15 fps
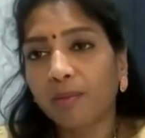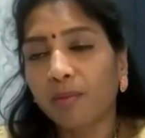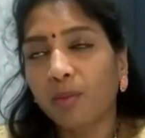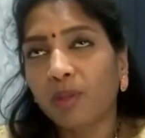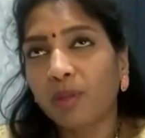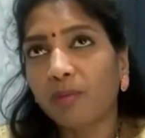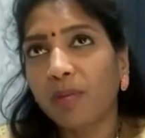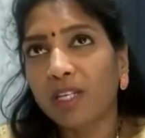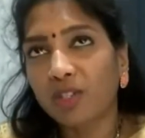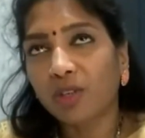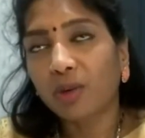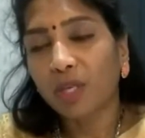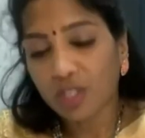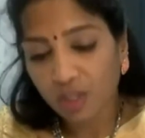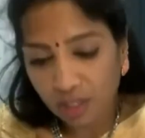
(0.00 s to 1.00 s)
with the major
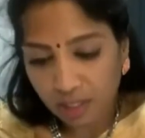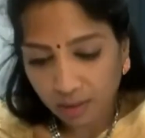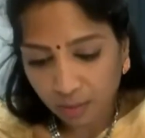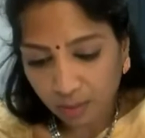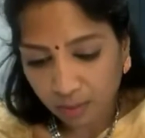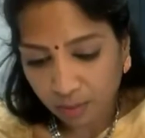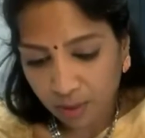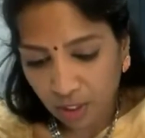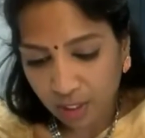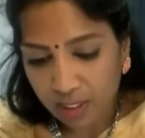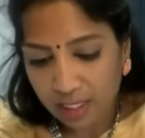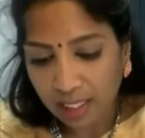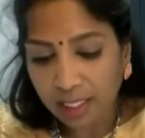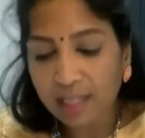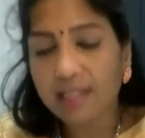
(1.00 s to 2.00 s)
question, which is
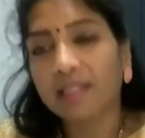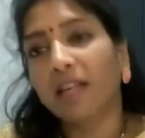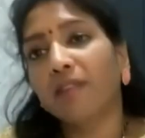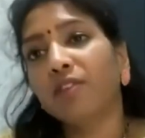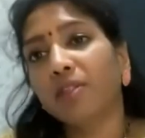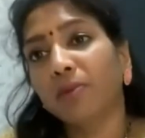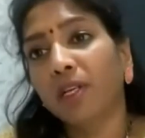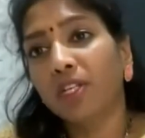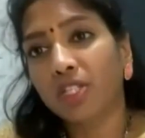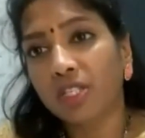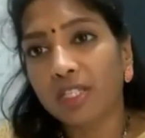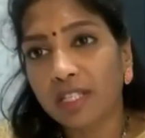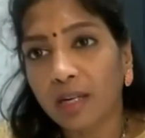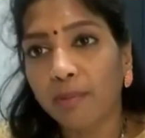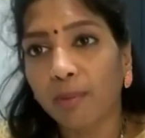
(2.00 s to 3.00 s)
self-determination
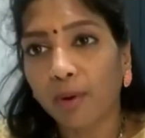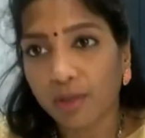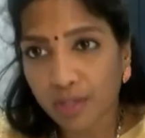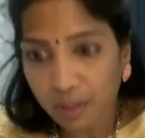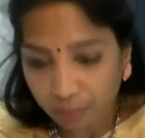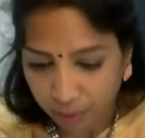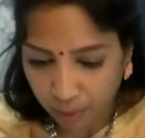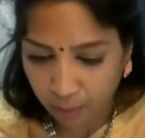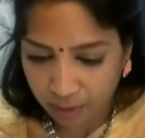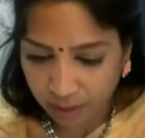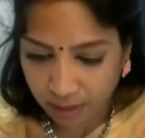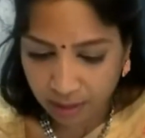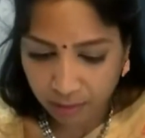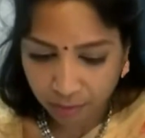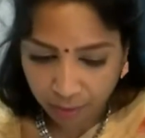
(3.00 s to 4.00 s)
still possible
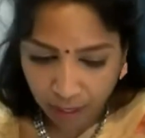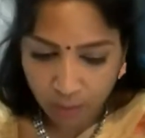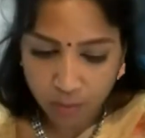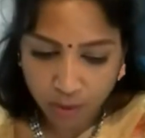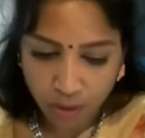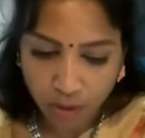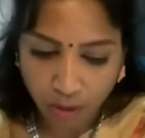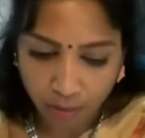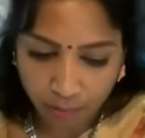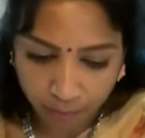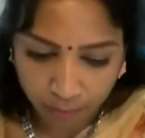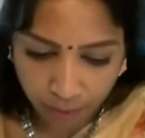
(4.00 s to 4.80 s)
within the framework of